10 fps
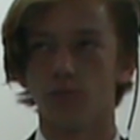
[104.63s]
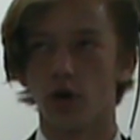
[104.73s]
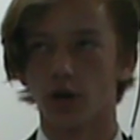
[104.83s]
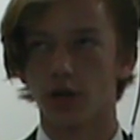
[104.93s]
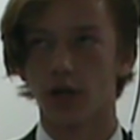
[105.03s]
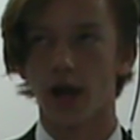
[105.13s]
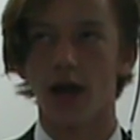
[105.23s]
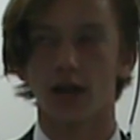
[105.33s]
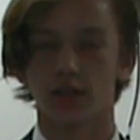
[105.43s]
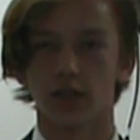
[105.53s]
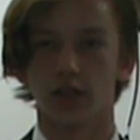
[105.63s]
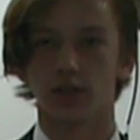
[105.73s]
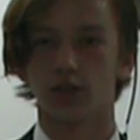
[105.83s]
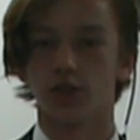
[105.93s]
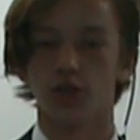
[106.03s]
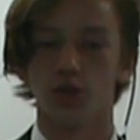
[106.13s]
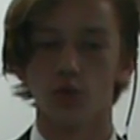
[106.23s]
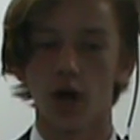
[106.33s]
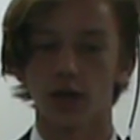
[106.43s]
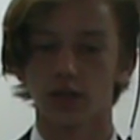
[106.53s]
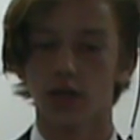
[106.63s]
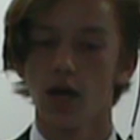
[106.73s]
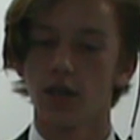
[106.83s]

marketing access to the U.S.,